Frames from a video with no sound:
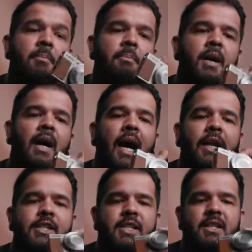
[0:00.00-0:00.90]
But I
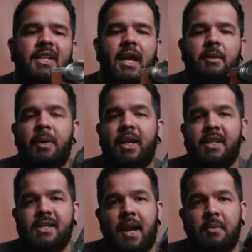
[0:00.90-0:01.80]
did kind of pick
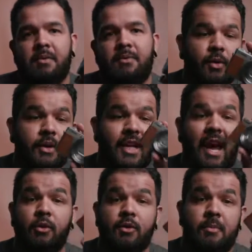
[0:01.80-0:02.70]
this camera for the
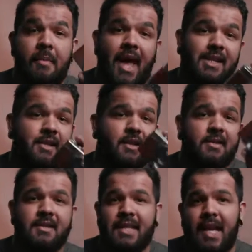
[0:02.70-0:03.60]
automatic
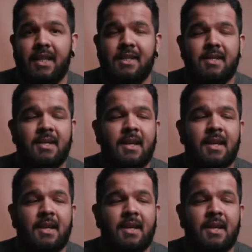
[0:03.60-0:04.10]
settings.